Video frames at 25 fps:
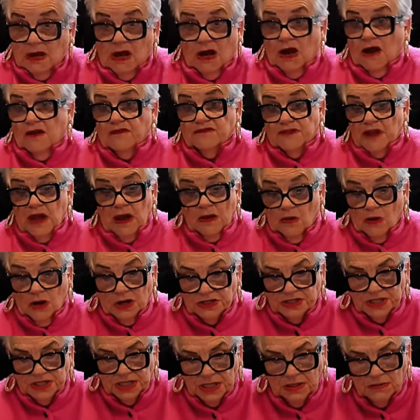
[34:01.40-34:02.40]
I have no
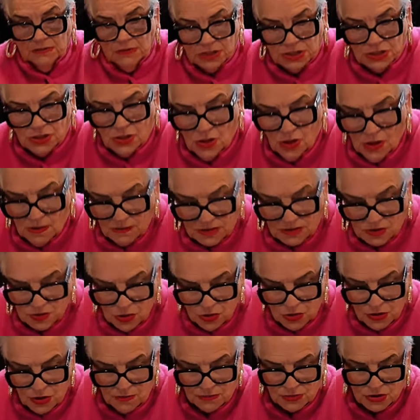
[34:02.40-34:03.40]
idea at times
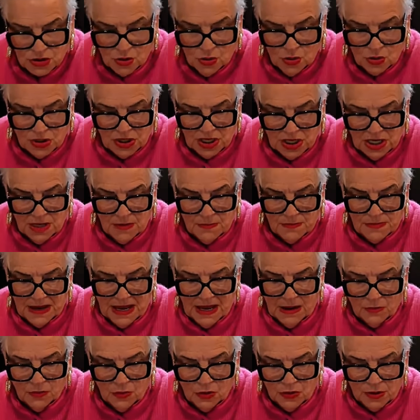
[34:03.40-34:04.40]
what I'm talking
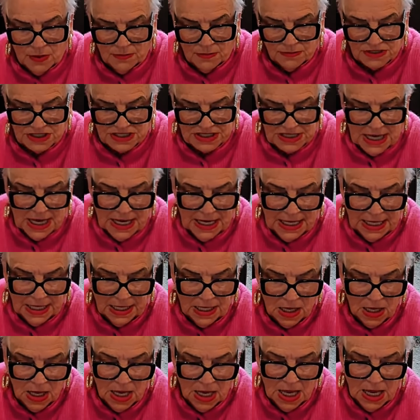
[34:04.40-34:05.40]
about, what I'm
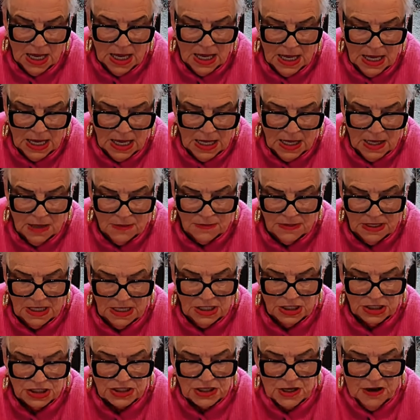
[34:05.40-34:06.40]
saying, um,
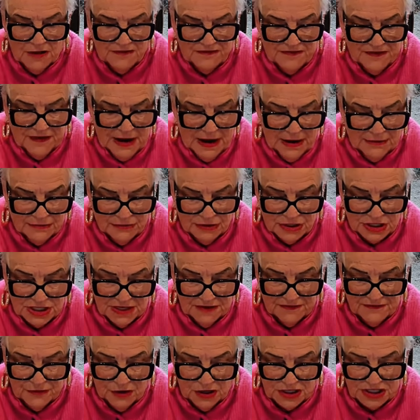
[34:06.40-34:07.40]
insofar
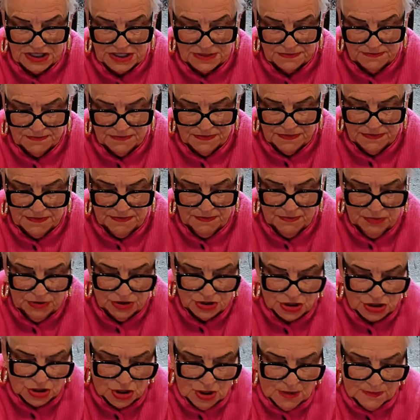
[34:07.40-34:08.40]
as if I
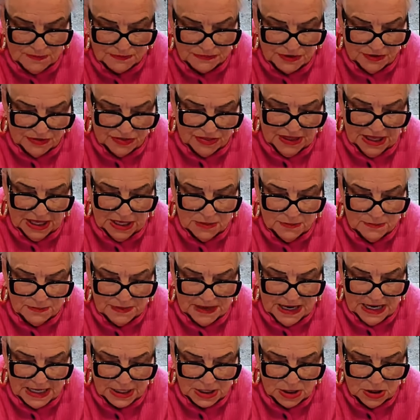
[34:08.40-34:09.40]
stopped to think
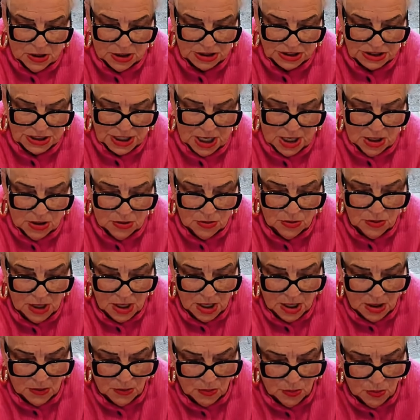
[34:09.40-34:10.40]
about it, I'd go,
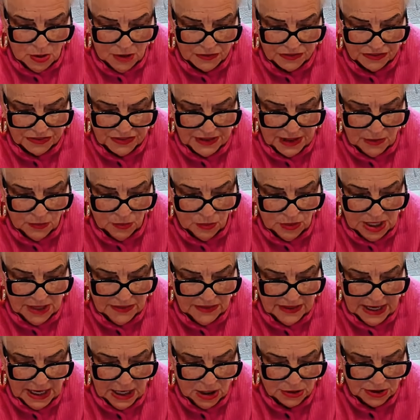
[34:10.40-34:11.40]
"What? The,
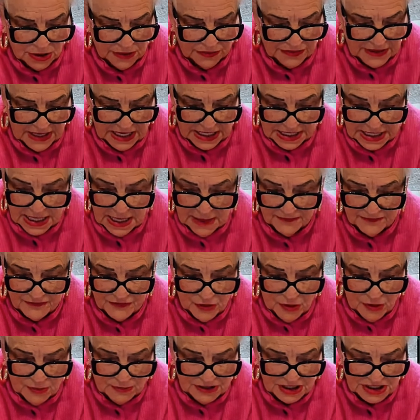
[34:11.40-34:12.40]
where the hell did that come
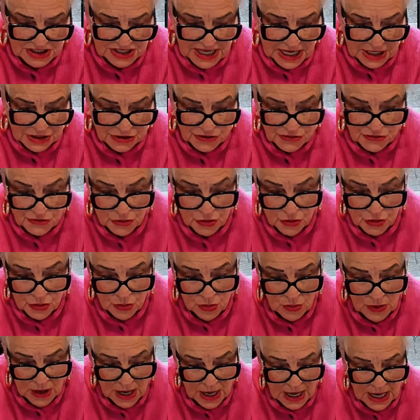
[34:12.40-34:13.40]
from? Is that
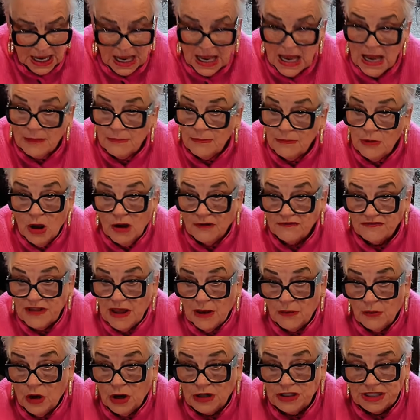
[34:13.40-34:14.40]
true?" Um, I've
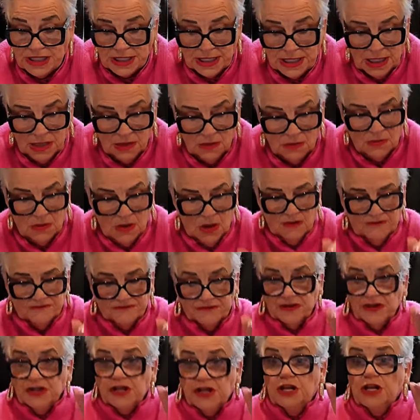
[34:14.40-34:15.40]
no idea.
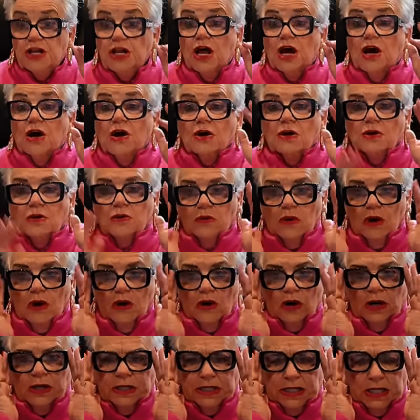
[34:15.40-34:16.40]
I've no
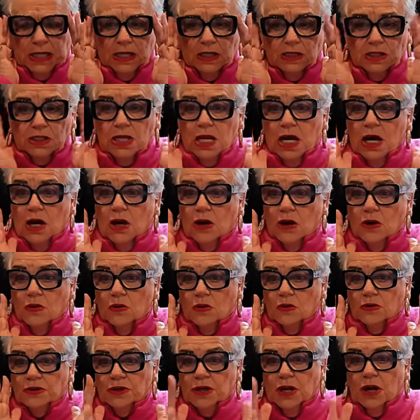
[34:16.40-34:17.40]
idea.
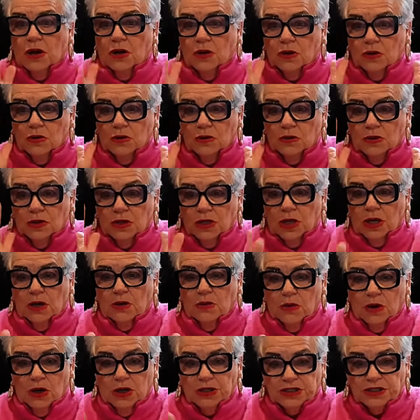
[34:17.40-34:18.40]
No, no,
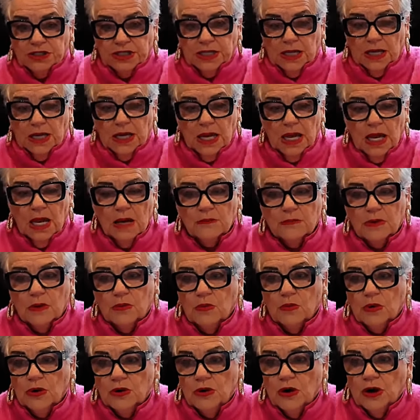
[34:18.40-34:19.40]
no idea.
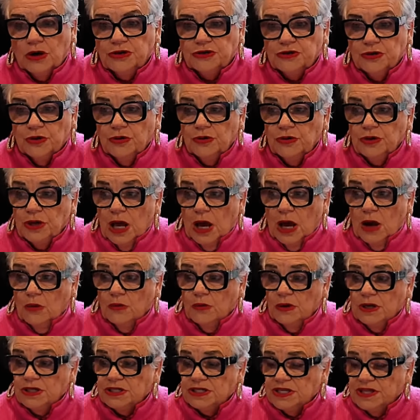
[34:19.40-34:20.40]
But what I do
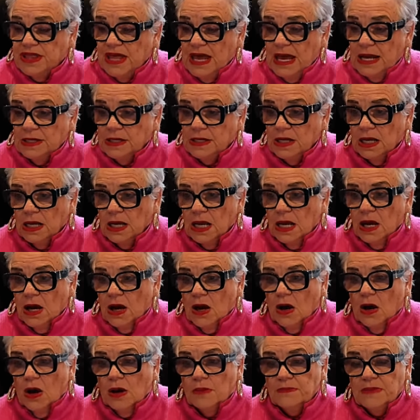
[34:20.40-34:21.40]
know is that
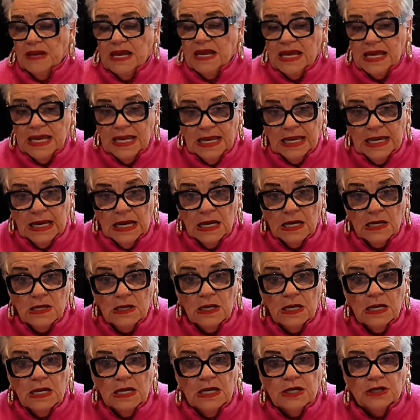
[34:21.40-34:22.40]
I'm
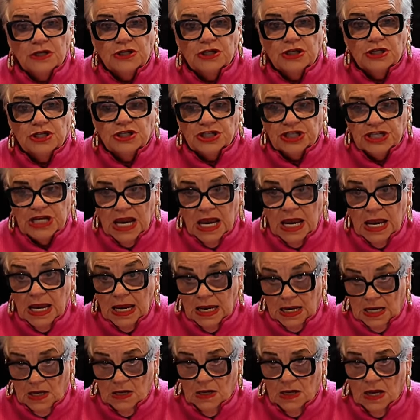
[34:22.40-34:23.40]
here to
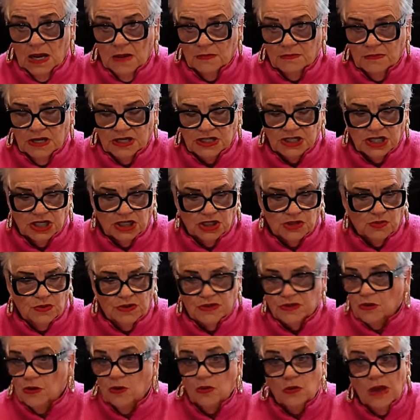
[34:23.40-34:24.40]
share a message
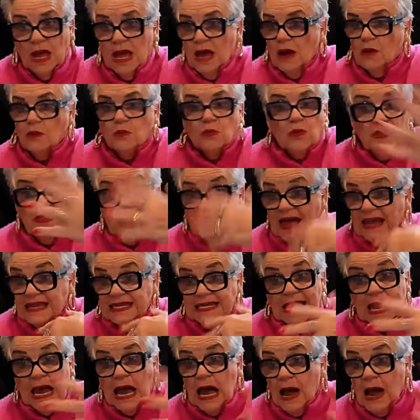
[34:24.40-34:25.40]
with you. When
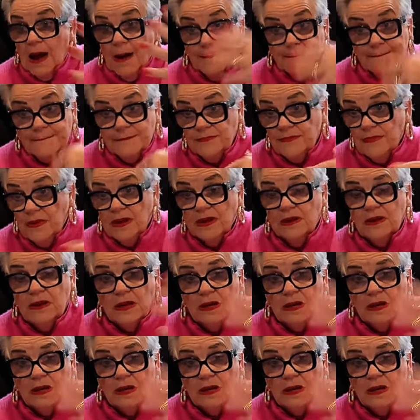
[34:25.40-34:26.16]
they come,